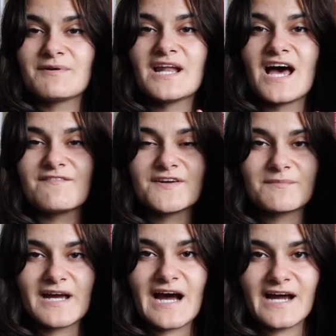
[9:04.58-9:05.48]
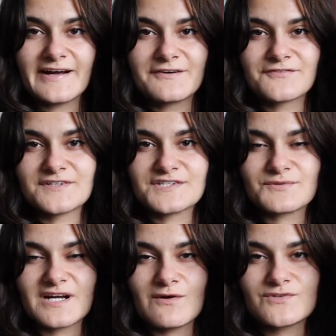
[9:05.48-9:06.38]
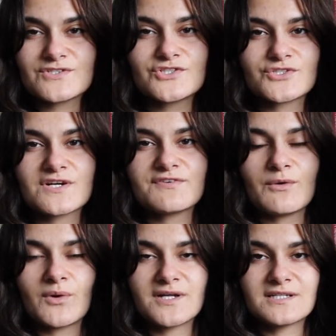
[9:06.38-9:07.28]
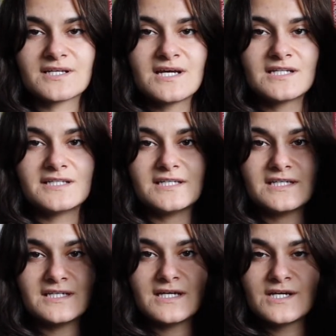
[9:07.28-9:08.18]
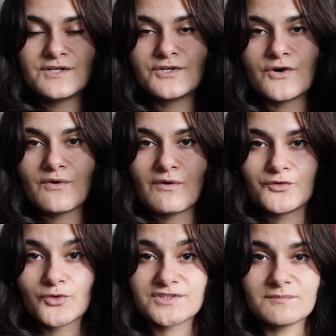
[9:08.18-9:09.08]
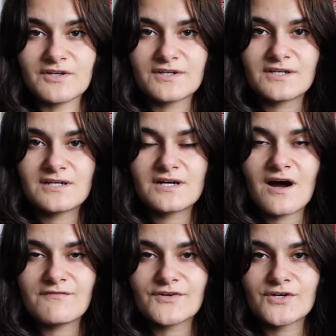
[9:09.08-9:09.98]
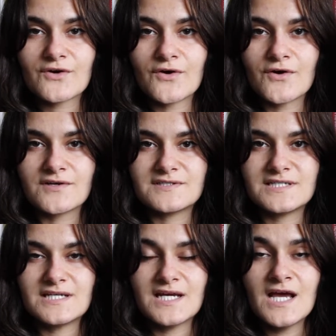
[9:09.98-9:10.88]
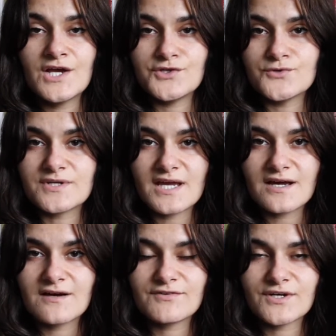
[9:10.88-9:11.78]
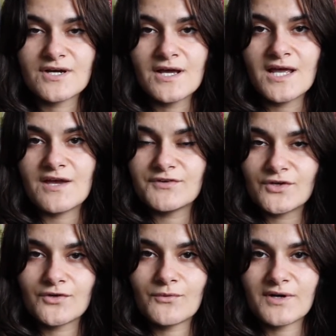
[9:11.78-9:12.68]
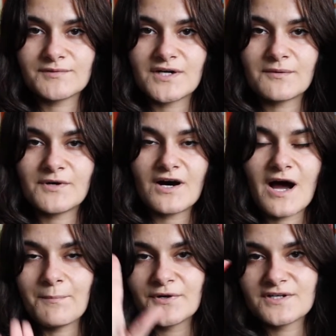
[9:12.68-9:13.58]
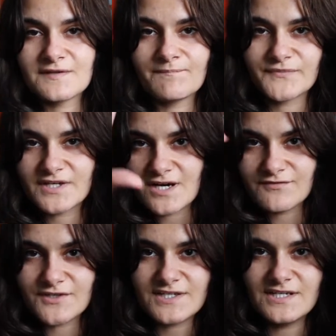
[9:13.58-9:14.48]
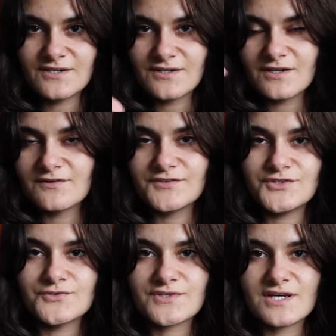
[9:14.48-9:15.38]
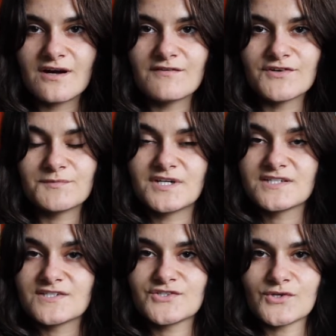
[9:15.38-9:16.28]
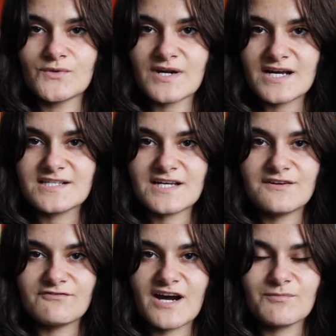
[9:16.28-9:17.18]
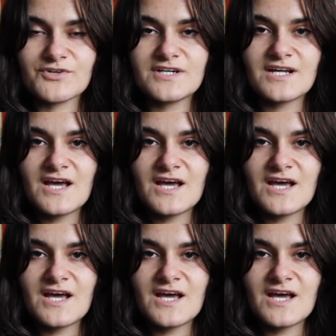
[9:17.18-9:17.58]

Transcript: been having my eye out for this one. I wasn't sure if I wanted the North American cover or the UK cover. If you don't know what I'm talking about, I'll put a cover here of the UK cover because it's so nice and vibrant,